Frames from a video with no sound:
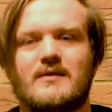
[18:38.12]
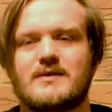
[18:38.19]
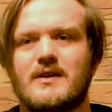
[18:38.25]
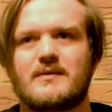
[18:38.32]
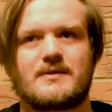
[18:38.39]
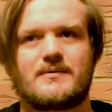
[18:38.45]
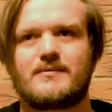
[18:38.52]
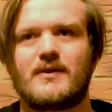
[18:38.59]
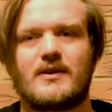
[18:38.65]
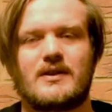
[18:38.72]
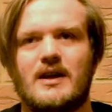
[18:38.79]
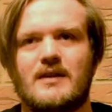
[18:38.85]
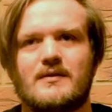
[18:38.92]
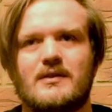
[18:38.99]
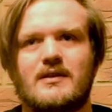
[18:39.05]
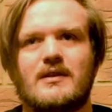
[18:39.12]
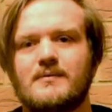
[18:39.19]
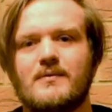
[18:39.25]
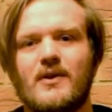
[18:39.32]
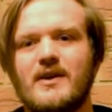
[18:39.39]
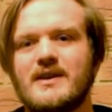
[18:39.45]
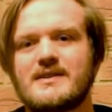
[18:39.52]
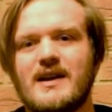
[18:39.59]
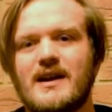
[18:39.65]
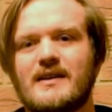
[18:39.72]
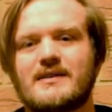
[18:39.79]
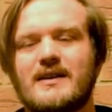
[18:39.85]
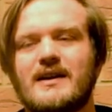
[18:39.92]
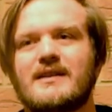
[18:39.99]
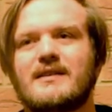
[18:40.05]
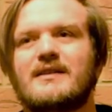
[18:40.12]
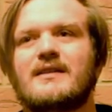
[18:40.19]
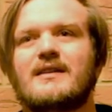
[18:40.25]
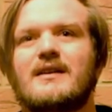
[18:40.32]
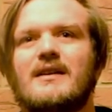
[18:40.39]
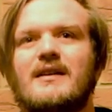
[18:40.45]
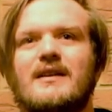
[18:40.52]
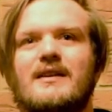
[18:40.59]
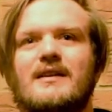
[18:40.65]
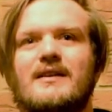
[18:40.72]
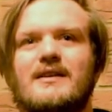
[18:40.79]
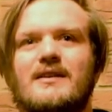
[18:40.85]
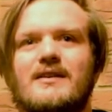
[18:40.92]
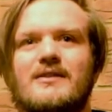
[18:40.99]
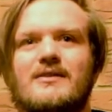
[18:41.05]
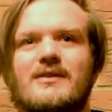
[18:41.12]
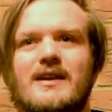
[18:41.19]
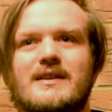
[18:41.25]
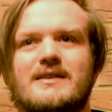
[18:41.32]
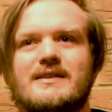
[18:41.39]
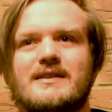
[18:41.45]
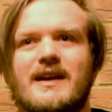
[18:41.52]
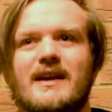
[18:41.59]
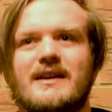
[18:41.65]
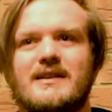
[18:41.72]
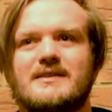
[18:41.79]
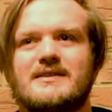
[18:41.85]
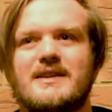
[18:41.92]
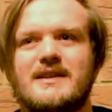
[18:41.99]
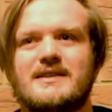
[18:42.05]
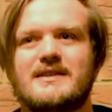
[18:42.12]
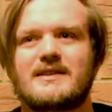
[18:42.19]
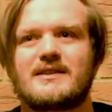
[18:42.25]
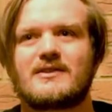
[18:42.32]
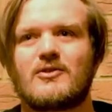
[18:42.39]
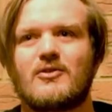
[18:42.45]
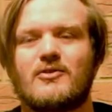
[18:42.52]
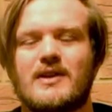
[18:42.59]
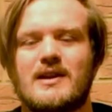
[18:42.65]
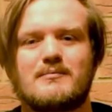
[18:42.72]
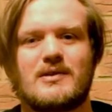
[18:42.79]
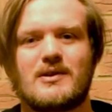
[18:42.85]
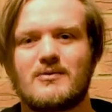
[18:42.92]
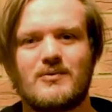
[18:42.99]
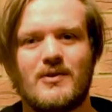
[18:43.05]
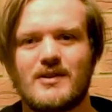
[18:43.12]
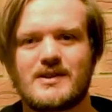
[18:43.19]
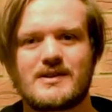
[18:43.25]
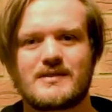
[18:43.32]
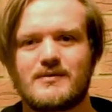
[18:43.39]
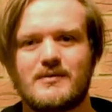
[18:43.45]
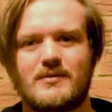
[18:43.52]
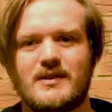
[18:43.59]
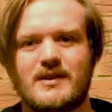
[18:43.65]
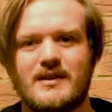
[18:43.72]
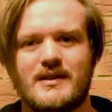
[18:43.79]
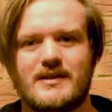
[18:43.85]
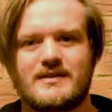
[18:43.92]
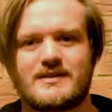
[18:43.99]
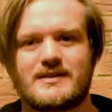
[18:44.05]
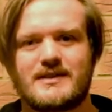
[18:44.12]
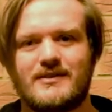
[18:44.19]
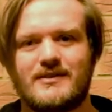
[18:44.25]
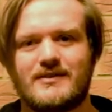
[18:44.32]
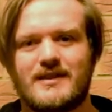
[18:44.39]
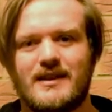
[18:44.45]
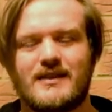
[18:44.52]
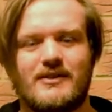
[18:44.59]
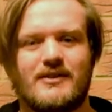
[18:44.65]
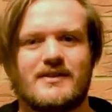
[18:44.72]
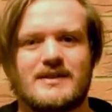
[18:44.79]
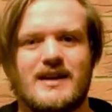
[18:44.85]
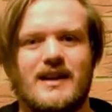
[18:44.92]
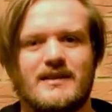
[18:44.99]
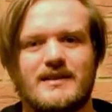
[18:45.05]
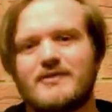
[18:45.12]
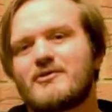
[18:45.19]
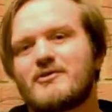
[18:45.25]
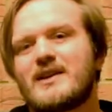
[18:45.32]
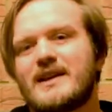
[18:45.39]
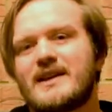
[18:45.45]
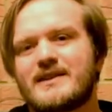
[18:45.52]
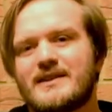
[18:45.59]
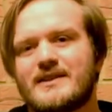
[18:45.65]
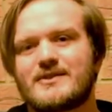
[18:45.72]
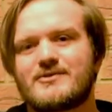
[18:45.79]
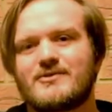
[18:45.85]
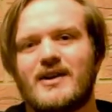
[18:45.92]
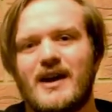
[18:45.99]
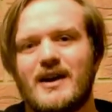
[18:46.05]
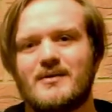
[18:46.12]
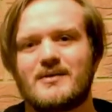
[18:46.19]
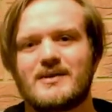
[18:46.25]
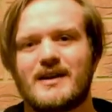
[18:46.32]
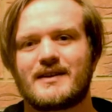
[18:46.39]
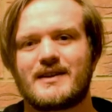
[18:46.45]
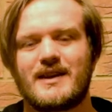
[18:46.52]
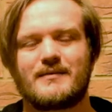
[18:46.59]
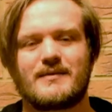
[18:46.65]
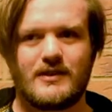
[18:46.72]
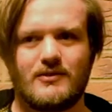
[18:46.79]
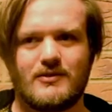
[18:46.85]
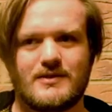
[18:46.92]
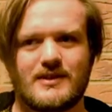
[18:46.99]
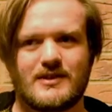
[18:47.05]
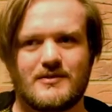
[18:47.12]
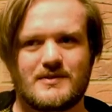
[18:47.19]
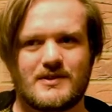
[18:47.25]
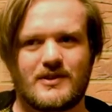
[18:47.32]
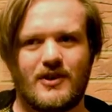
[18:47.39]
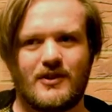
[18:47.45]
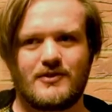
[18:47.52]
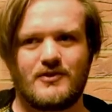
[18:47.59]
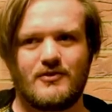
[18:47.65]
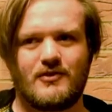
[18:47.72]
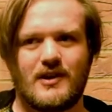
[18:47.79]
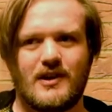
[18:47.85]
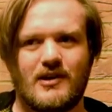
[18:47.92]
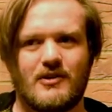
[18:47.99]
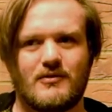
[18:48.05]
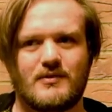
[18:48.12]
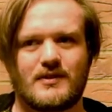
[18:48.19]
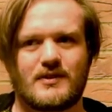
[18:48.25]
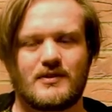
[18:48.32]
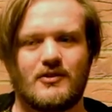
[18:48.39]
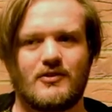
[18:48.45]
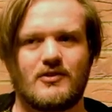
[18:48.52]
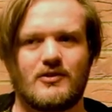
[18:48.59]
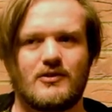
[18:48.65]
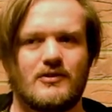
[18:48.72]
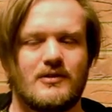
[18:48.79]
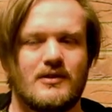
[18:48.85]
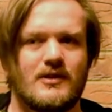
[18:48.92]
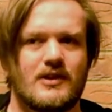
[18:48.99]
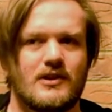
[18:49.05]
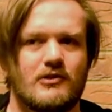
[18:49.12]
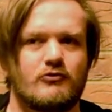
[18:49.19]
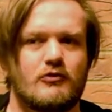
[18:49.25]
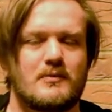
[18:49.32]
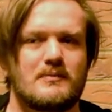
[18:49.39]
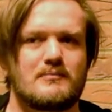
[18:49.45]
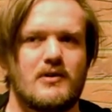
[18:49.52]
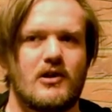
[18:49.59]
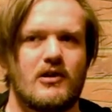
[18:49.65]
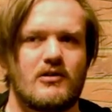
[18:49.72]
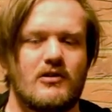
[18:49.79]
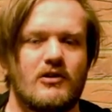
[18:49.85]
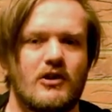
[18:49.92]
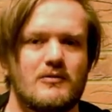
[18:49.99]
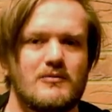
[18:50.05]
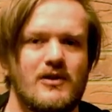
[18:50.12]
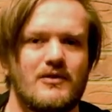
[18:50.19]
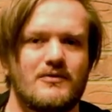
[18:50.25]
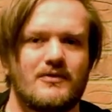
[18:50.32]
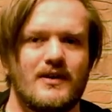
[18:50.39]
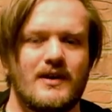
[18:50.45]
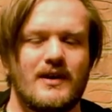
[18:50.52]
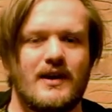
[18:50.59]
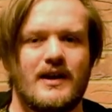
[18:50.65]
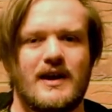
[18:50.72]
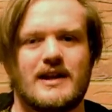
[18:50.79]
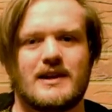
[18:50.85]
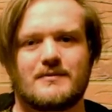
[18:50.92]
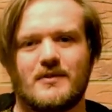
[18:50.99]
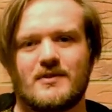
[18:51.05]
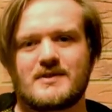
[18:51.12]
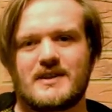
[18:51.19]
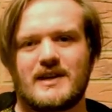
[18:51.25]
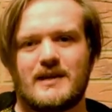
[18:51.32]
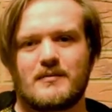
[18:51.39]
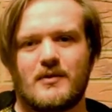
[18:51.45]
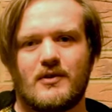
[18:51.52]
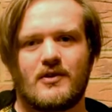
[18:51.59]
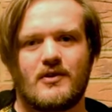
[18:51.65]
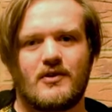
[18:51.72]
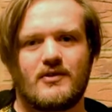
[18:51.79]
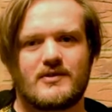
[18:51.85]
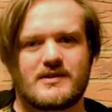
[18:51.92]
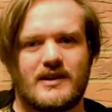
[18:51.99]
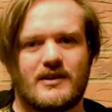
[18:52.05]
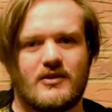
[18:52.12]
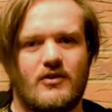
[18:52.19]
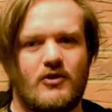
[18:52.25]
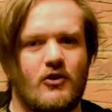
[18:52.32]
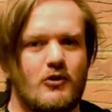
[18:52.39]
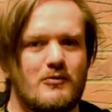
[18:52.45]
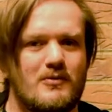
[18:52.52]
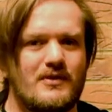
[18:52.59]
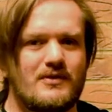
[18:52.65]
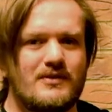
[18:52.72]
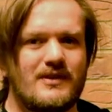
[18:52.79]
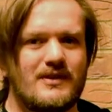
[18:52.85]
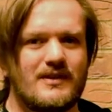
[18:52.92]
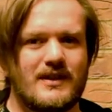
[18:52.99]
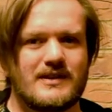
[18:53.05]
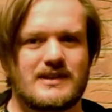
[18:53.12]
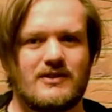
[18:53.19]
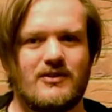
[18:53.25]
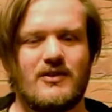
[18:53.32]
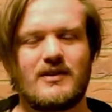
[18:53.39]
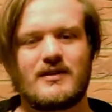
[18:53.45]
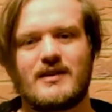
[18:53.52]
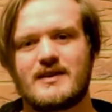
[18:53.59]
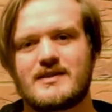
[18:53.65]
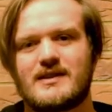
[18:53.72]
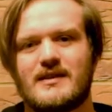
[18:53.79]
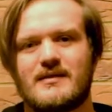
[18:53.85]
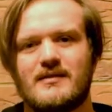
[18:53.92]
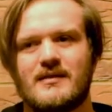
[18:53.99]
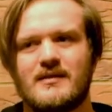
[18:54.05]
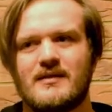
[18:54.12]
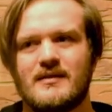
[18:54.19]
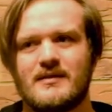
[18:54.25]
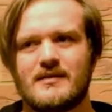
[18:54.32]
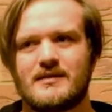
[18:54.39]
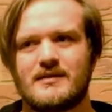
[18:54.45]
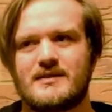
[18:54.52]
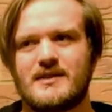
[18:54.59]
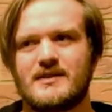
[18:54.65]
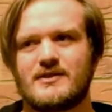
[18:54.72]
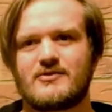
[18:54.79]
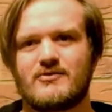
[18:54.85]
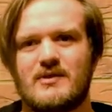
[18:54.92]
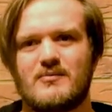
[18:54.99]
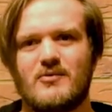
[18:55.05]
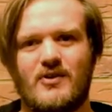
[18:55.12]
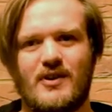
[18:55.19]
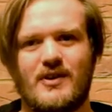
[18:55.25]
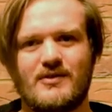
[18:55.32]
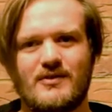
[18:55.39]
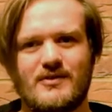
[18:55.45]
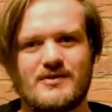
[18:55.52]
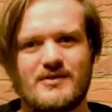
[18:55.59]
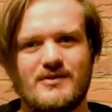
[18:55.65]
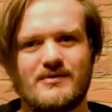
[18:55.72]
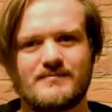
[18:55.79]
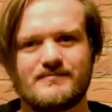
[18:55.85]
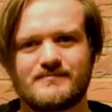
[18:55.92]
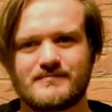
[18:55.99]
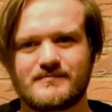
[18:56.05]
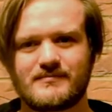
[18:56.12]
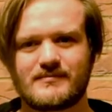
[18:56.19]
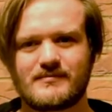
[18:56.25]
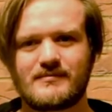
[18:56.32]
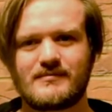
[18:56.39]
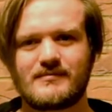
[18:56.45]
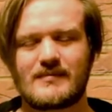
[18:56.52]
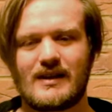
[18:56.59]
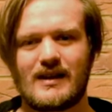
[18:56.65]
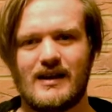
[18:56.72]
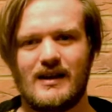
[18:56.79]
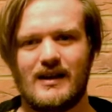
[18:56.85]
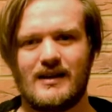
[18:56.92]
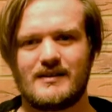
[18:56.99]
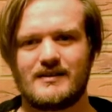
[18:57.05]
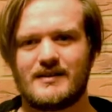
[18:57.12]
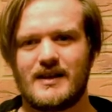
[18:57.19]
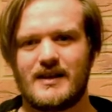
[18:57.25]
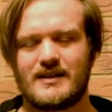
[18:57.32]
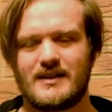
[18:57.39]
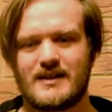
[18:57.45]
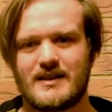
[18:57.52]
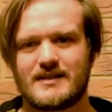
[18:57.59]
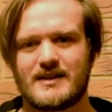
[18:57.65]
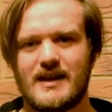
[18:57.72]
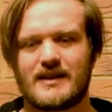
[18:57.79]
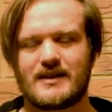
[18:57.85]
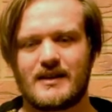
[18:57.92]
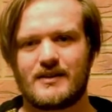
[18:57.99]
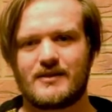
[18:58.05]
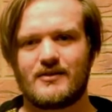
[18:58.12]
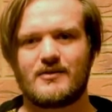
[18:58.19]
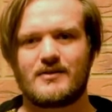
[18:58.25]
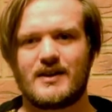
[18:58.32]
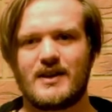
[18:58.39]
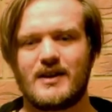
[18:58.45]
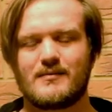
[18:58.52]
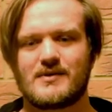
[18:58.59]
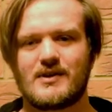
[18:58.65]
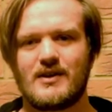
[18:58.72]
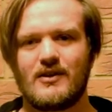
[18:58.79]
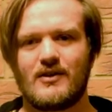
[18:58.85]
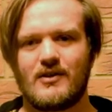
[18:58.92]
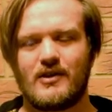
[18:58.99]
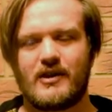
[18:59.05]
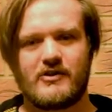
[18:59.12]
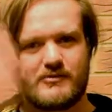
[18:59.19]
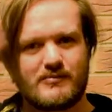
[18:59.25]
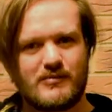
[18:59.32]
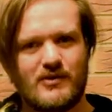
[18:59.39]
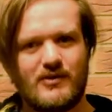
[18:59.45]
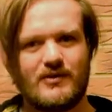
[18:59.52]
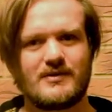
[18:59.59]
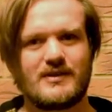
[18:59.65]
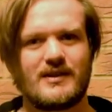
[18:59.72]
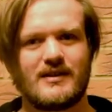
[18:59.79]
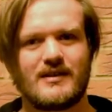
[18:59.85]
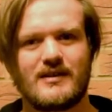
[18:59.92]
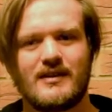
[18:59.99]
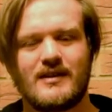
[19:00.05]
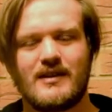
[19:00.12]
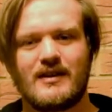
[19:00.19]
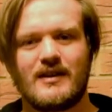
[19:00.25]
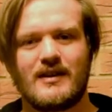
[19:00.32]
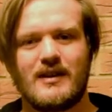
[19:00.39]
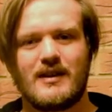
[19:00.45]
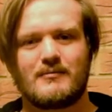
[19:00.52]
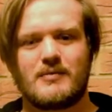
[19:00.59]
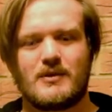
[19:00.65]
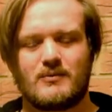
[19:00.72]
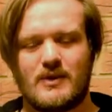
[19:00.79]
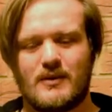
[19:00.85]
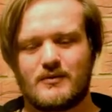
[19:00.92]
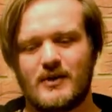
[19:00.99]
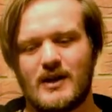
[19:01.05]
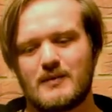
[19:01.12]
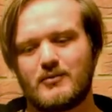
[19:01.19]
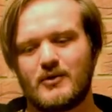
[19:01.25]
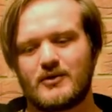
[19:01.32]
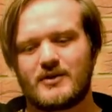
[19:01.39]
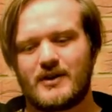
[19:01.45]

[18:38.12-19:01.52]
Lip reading: That was a fun level. The voice acting, you know, it's kind of cheesy and corny, but it works for what it is. You know, you can tell they really did try with that game. I noticed that there was a continuity error with the girl, the woman Mara Armov. In the first game, her hair is like auburn, as they call it. It's like gingery brown or so. And then in the second and third games, her hair is blonde. But what I'm trying to